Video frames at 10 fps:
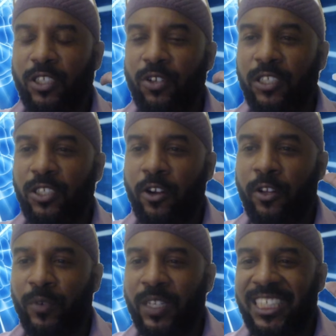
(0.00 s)
turn the
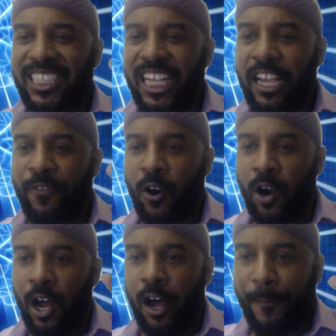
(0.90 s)
receiver
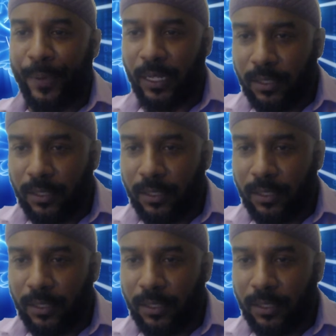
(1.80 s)
up.